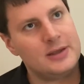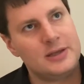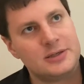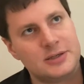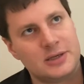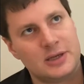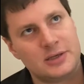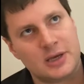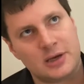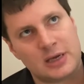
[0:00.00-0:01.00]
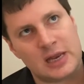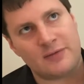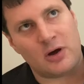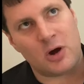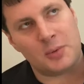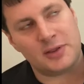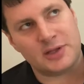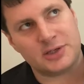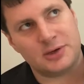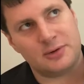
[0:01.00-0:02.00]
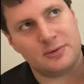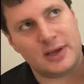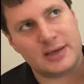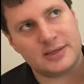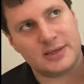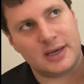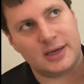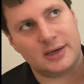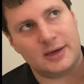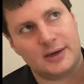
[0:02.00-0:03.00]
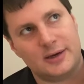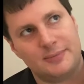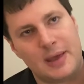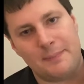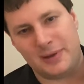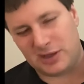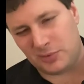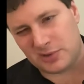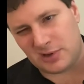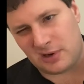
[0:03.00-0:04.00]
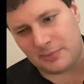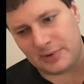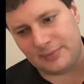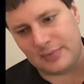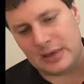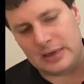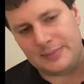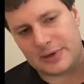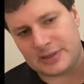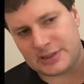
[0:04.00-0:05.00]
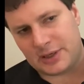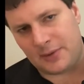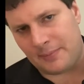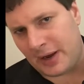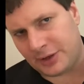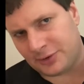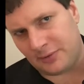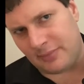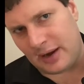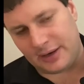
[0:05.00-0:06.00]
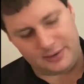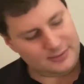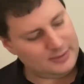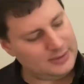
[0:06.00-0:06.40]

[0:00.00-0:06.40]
This is it's a kind of a harmony that's known as a ambiguous harmony because it's neither major or minor.